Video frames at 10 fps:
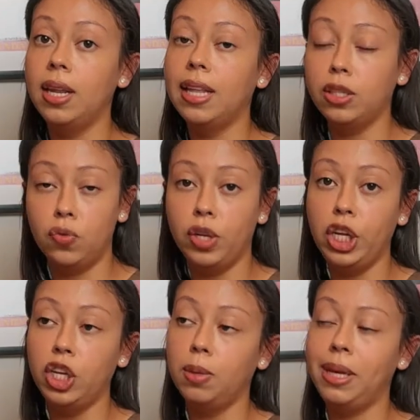that's really
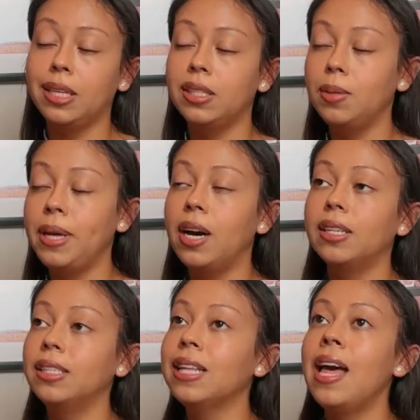good, because to be
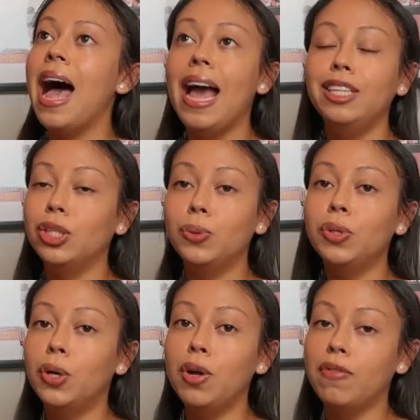honest, I don't
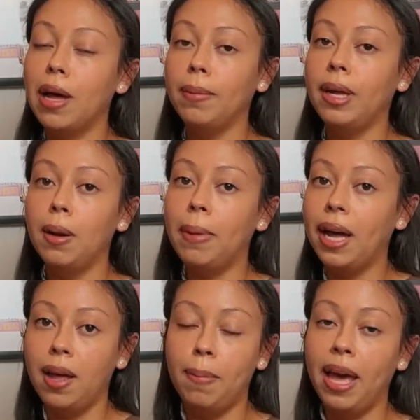know if I'm gonna
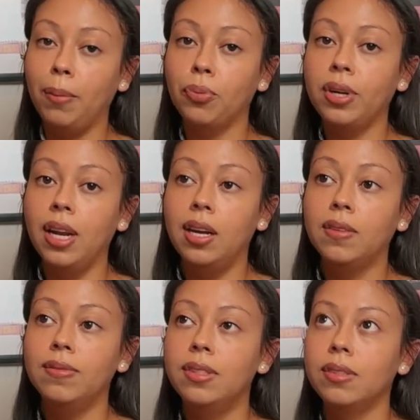buy a bag
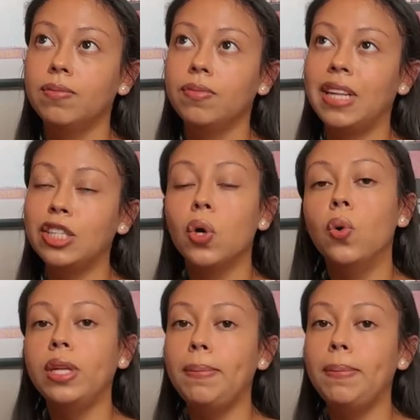pre-loved that's only